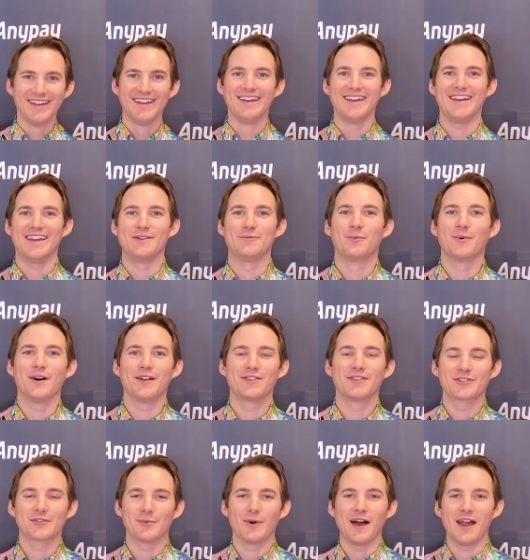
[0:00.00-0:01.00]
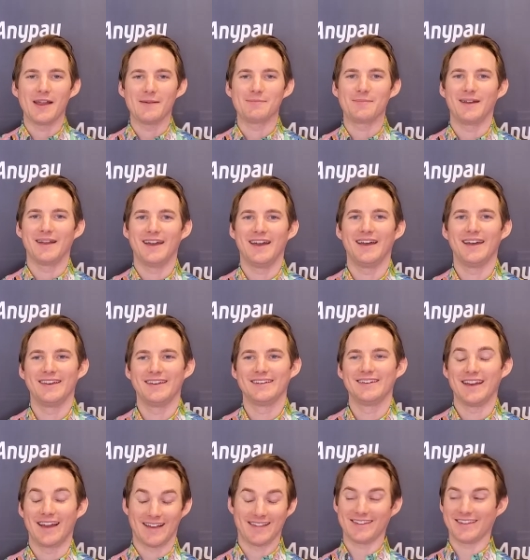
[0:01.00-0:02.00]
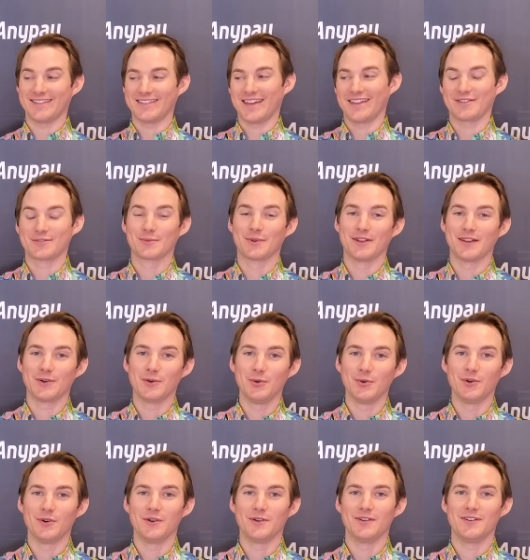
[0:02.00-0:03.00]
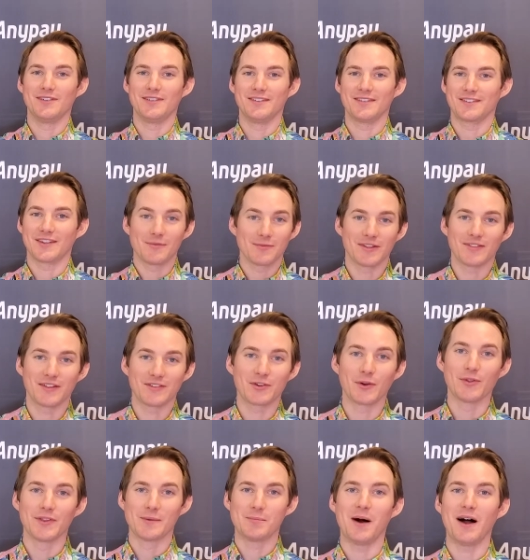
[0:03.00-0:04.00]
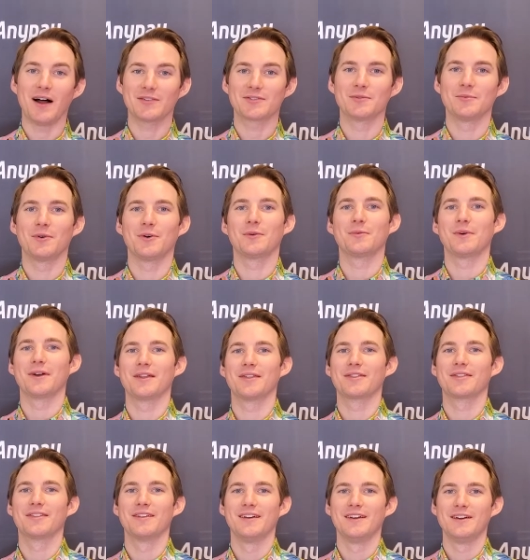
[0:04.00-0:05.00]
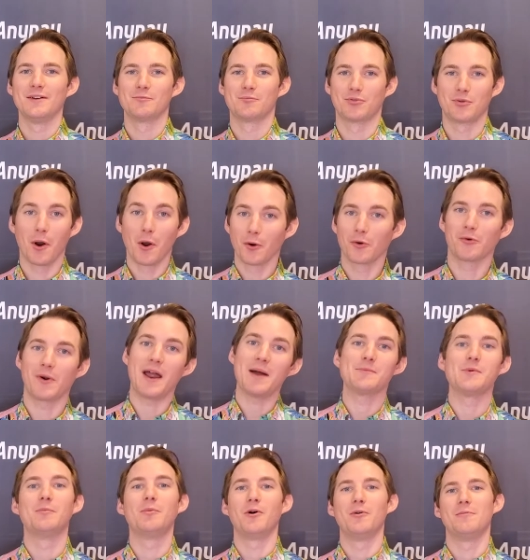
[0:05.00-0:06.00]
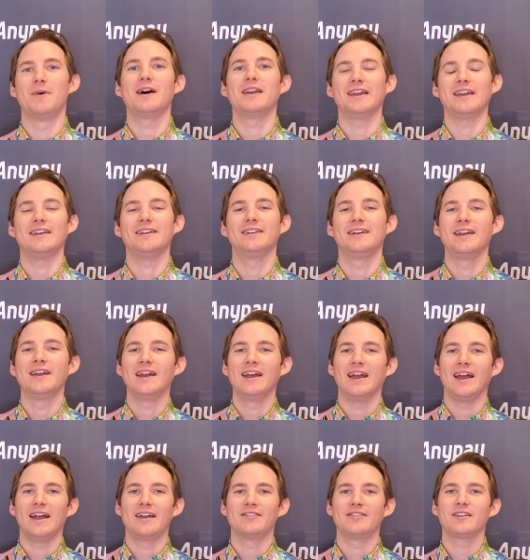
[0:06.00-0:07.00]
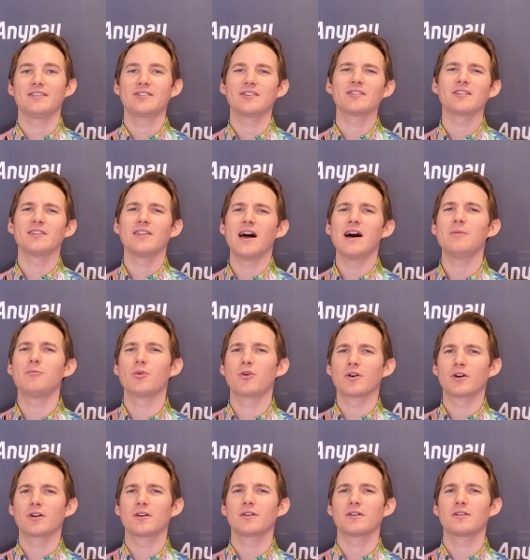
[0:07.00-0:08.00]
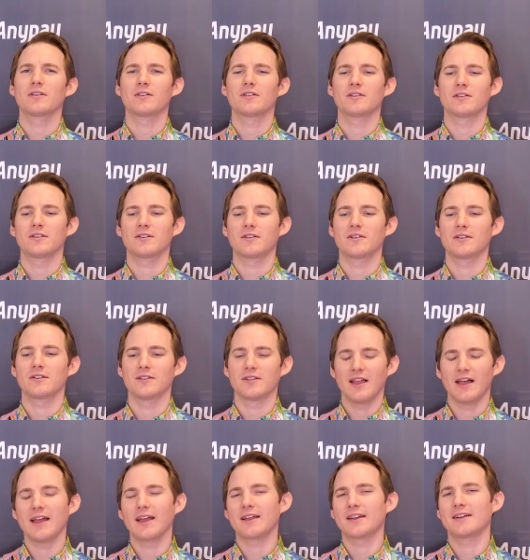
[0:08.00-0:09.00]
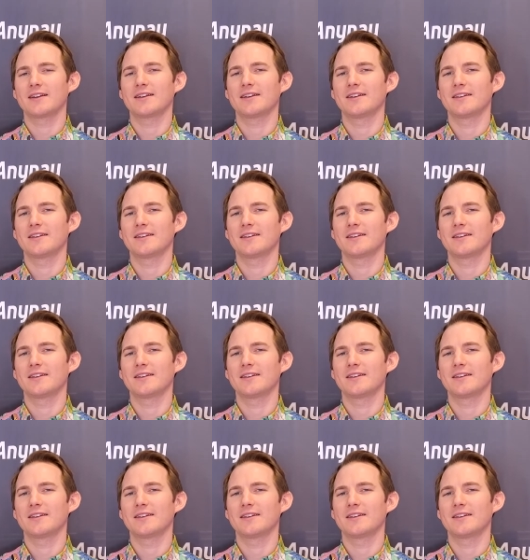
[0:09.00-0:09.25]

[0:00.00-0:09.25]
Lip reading: in one swipe. And I think that's really cool. Something that's only possible with programmable money. And this is a lot more like